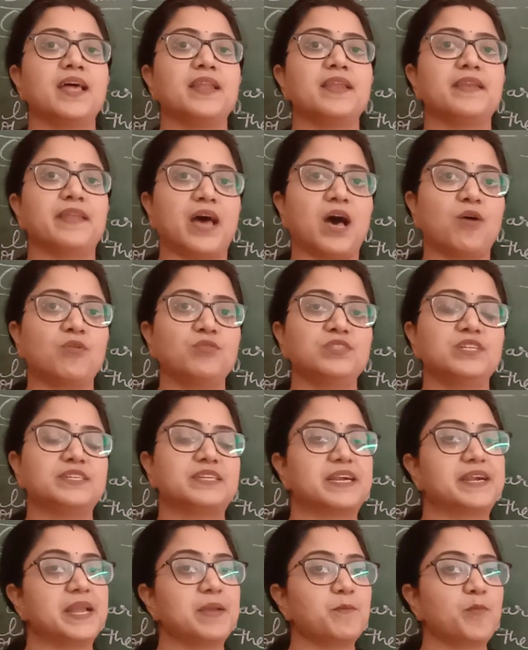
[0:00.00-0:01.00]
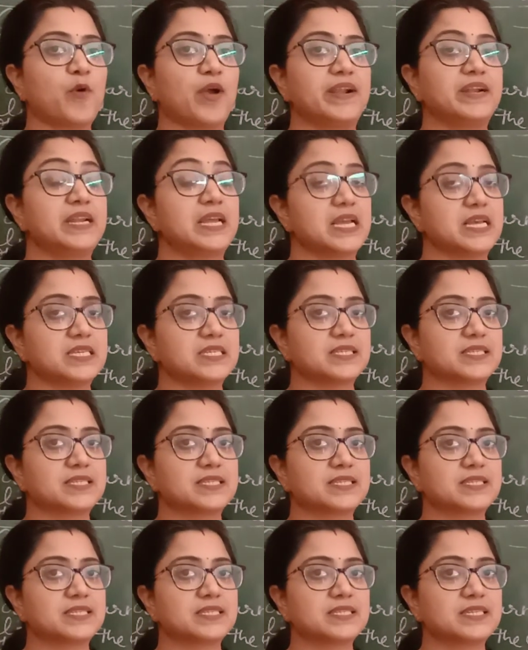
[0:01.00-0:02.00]
now the turning point
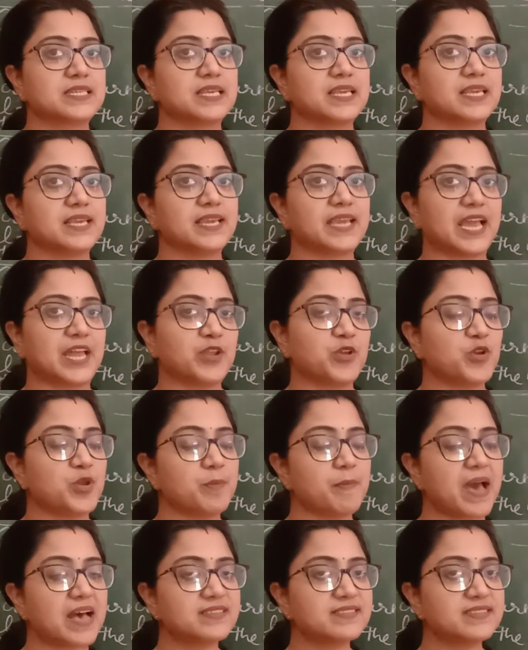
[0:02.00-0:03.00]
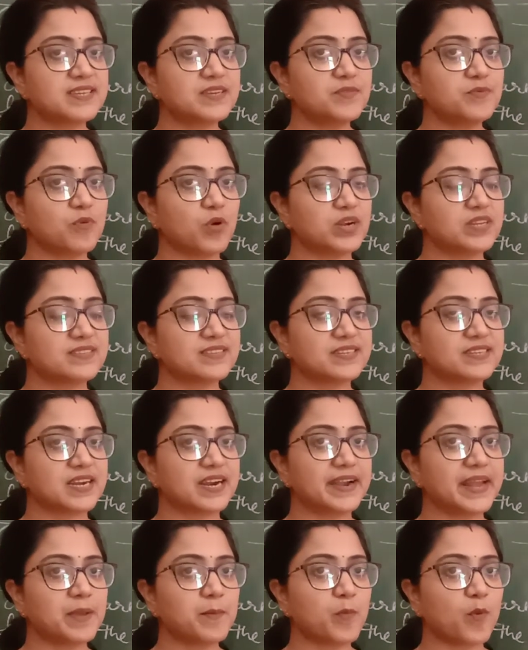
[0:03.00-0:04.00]
is, can you imagine what is the
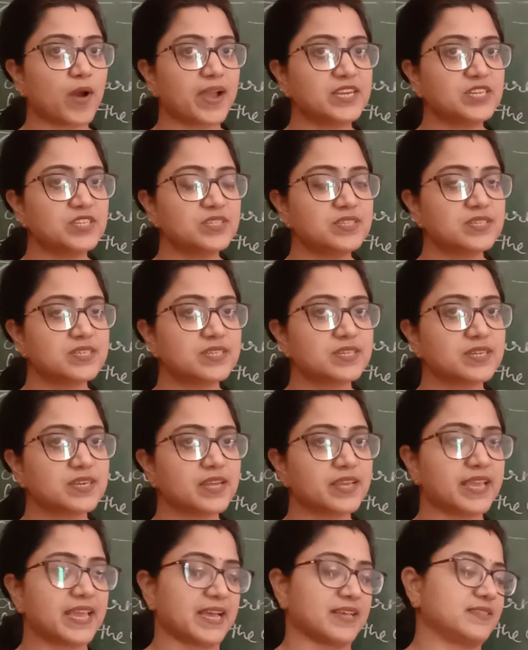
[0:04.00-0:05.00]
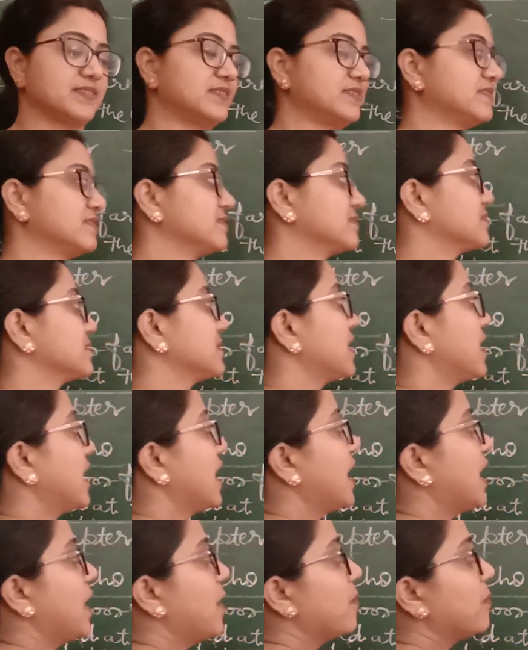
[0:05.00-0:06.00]
turning point? Yes.
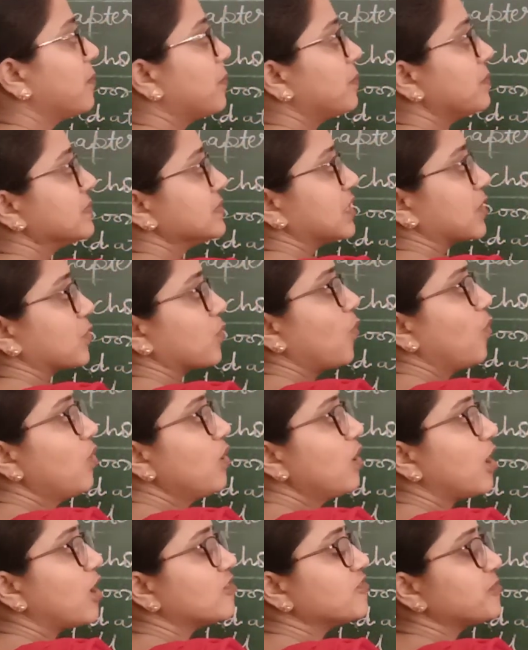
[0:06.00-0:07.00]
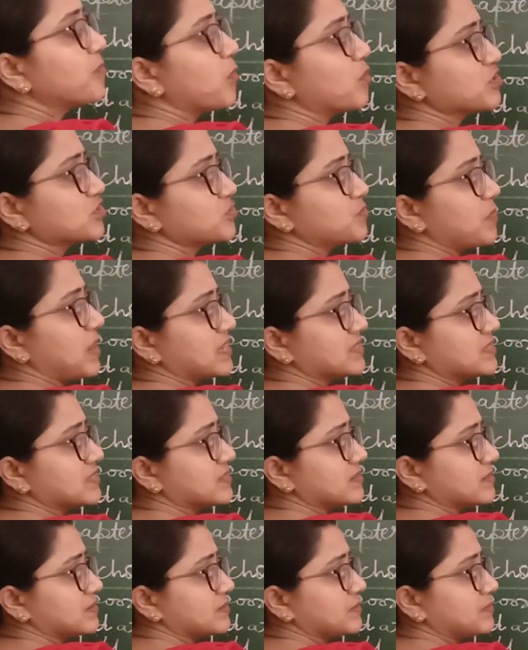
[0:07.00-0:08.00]
The role of
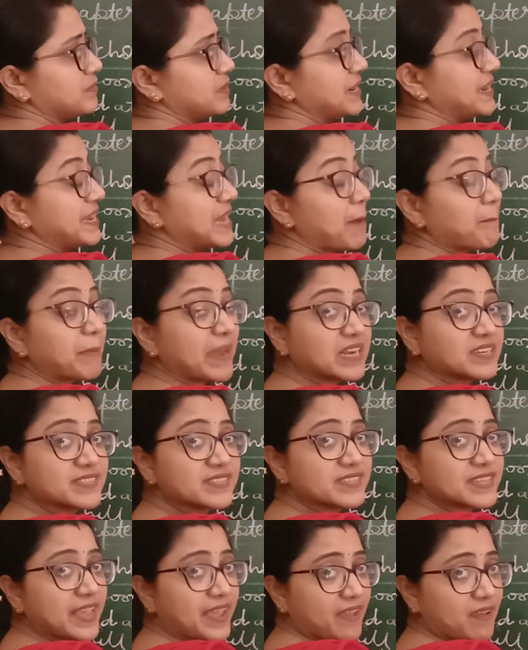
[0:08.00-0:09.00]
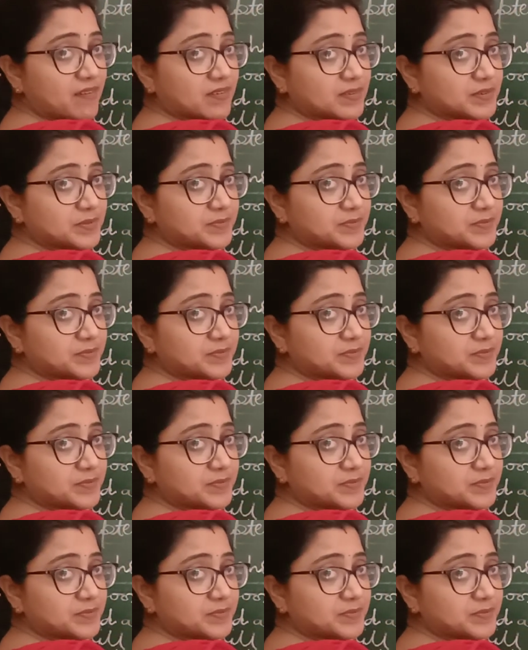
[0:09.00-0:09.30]
Postmaster depicts here.